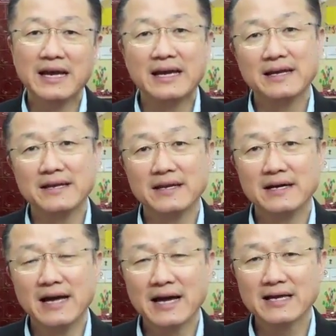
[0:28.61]
and uh,
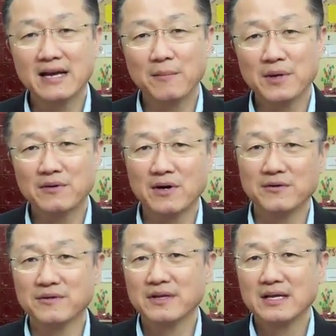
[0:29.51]
economic
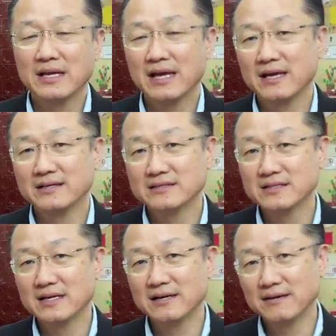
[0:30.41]
growth
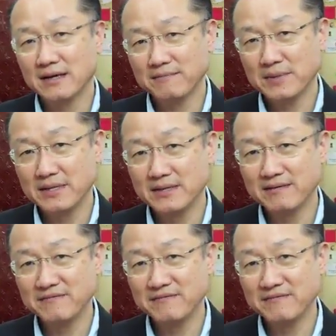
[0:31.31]
has uh, been